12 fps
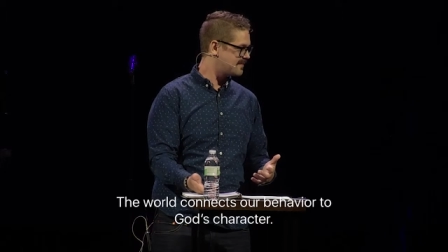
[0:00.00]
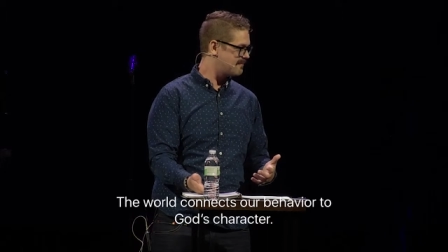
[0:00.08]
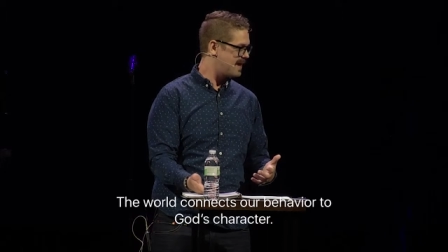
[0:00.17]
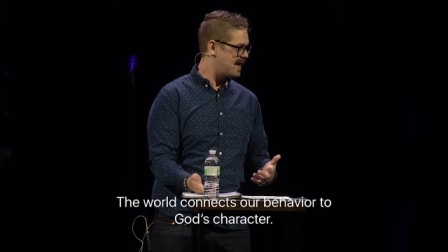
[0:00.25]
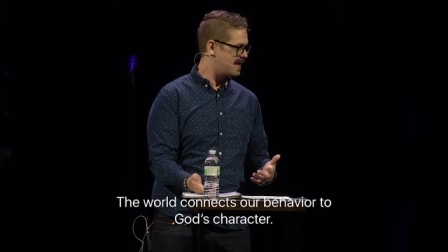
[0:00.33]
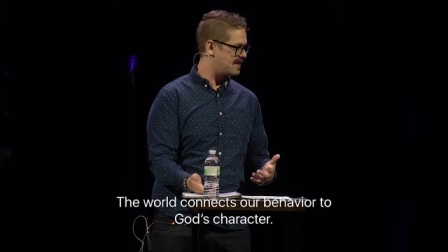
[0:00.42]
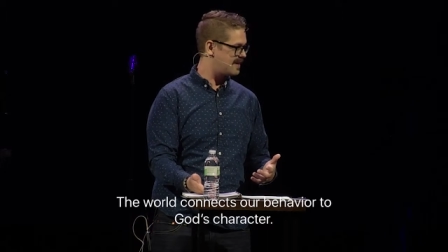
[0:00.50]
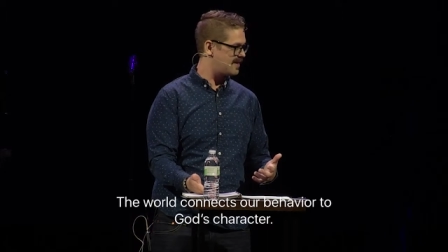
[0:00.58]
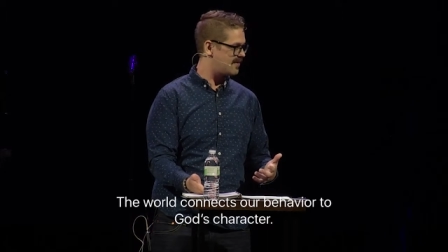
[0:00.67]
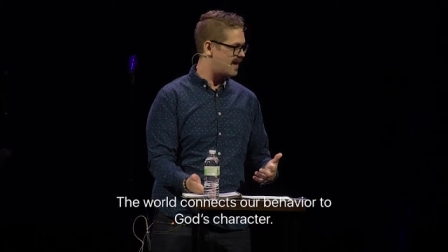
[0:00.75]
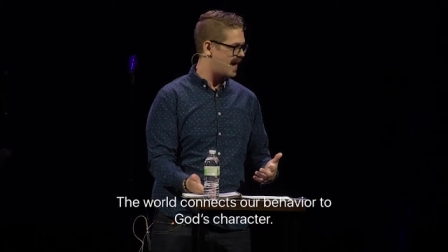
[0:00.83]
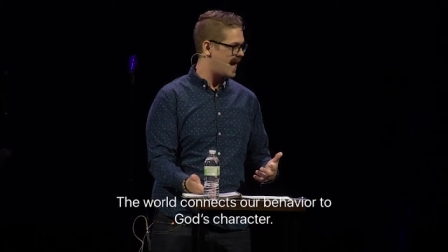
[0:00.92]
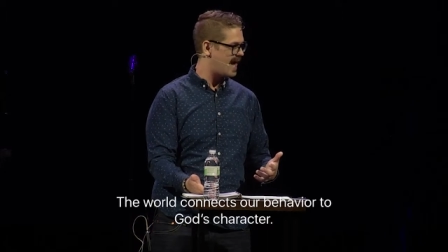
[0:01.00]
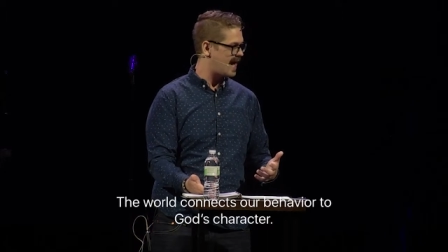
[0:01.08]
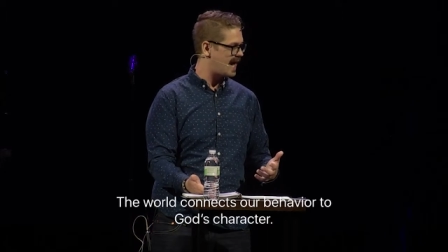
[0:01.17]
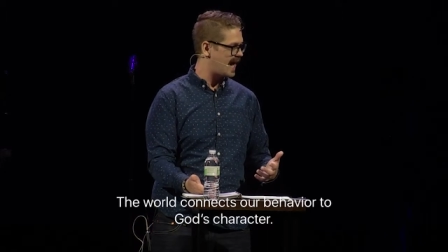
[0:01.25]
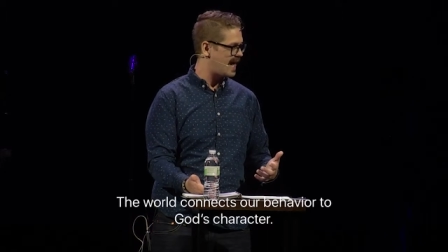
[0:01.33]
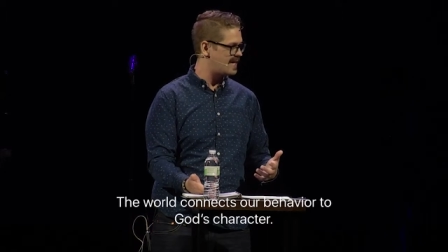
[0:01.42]
man,
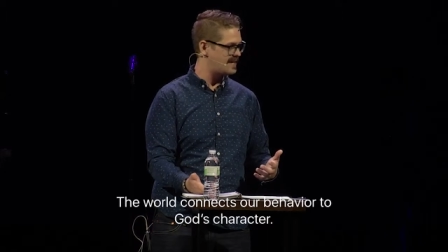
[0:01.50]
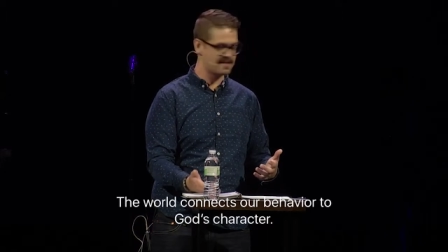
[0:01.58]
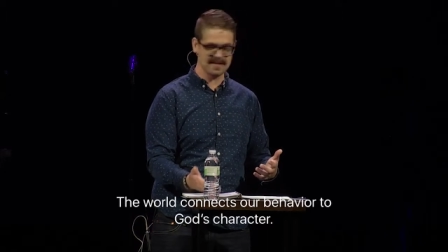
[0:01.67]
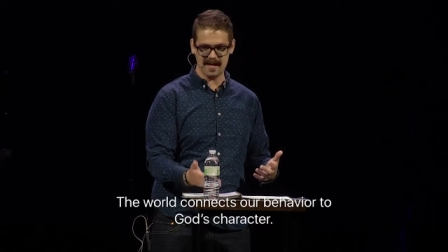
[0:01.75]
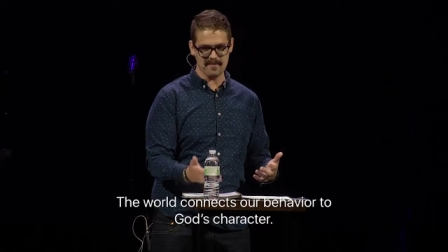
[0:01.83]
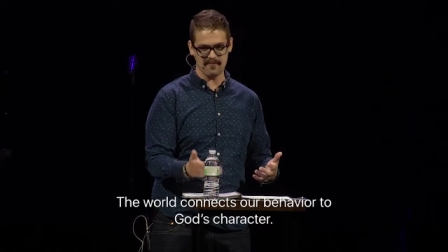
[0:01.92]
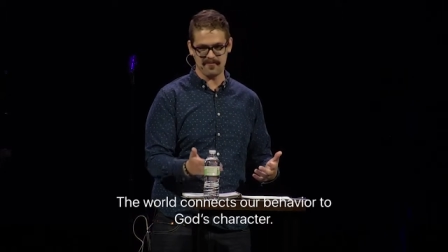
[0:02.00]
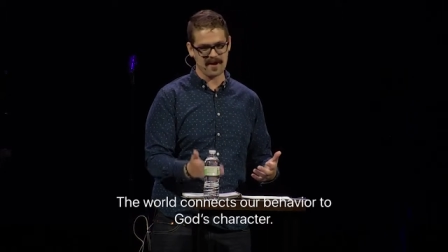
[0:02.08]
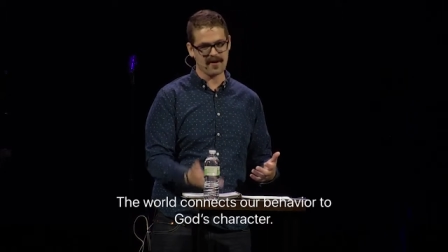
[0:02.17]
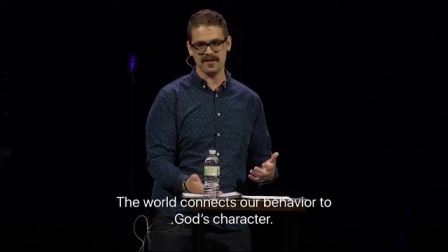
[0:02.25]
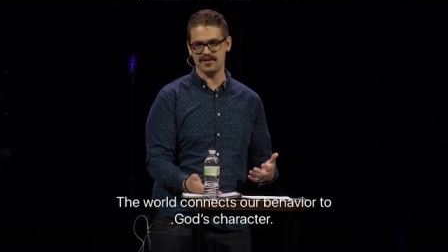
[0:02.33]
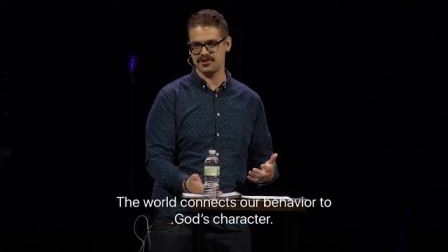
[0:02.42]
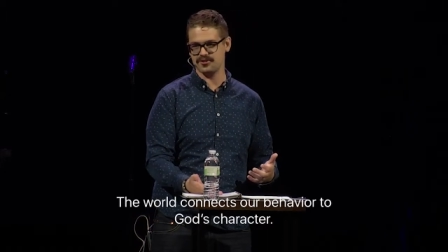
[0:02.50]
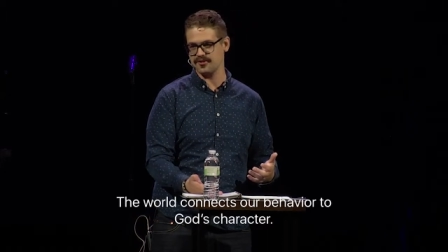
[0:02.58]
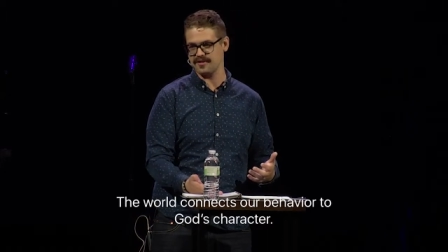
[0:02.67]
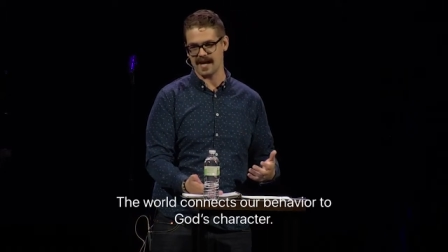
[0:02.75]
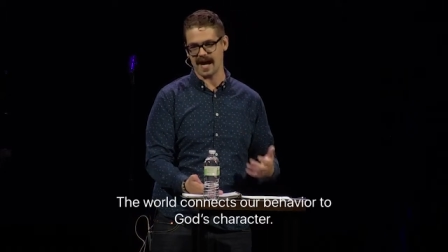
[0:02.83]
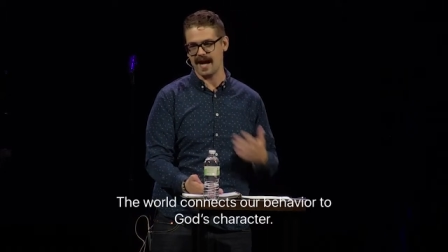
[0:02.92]
I am very
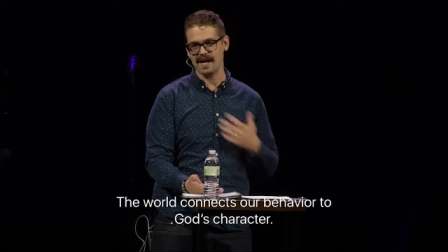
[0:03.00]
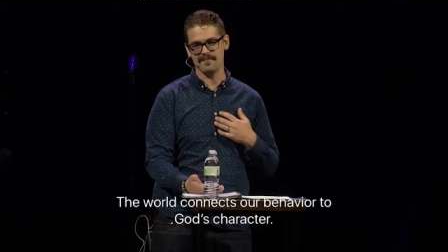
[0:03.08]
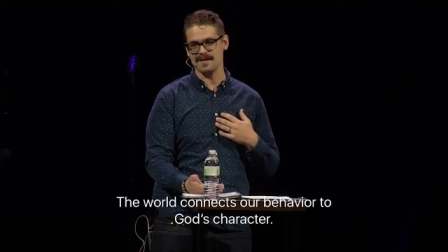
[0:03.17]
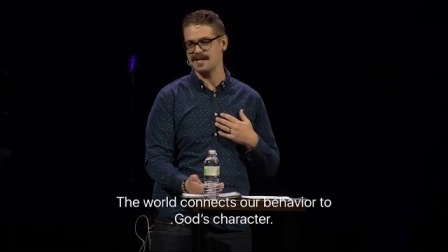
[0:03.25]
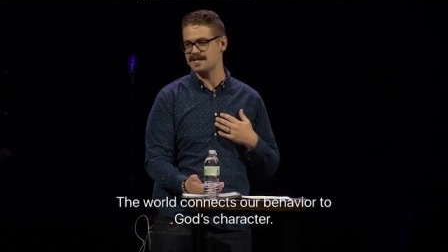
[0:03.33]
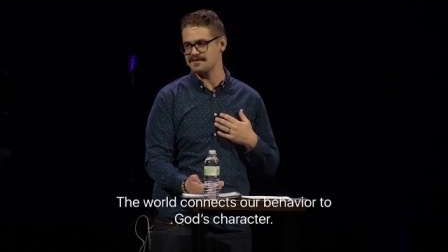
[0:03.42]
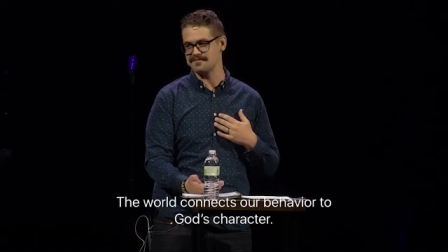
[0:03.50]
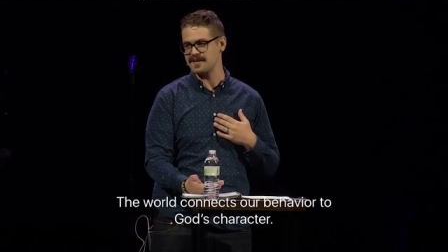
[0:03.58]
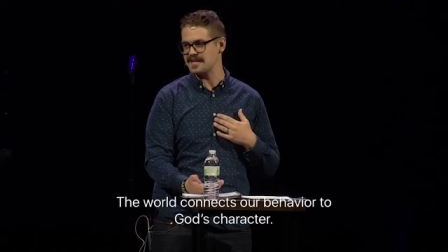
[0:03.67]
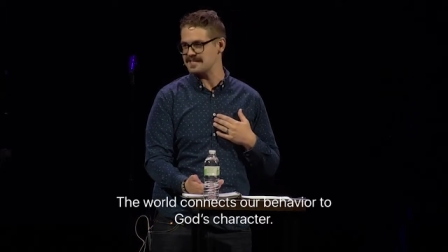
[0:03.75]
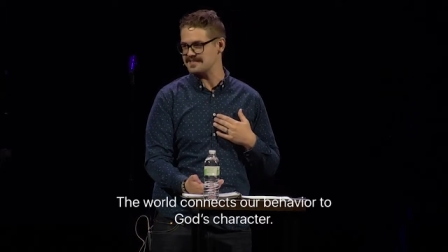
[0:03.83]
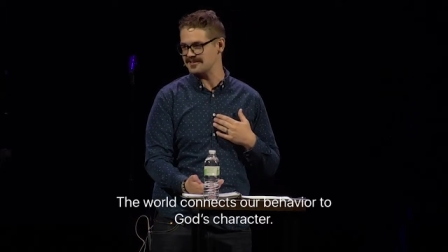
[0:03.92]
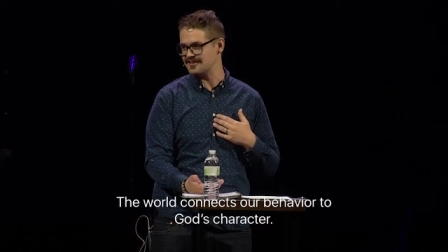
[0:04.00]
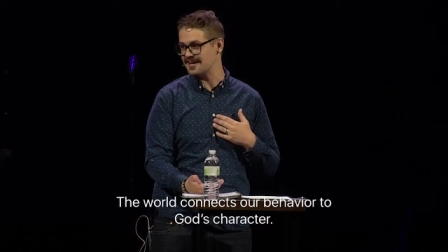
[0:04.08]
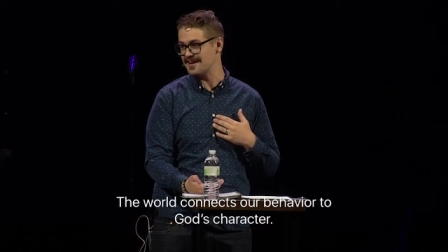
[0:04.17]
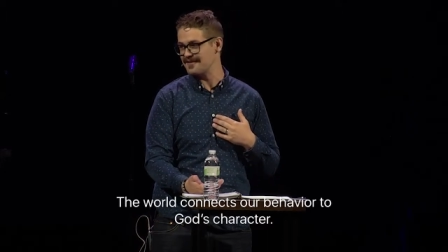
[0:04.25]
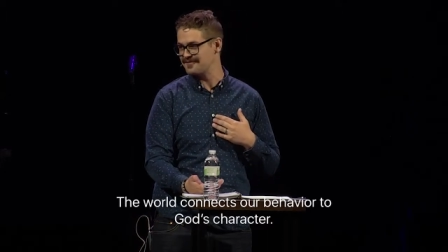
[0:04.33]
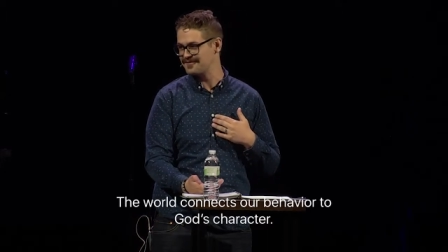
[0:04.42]
sure that I am inconvenient to
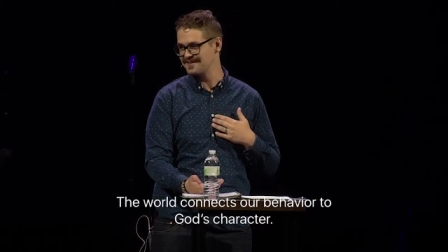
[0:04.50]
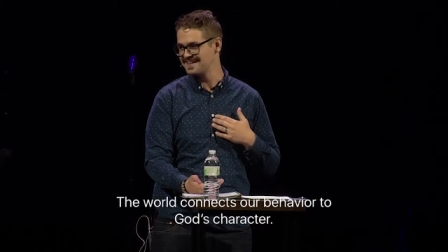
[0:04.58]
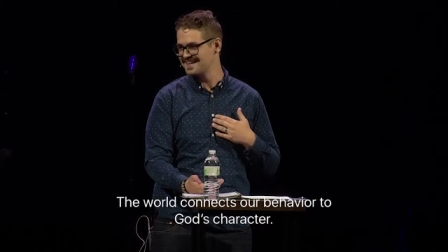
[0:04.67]
love.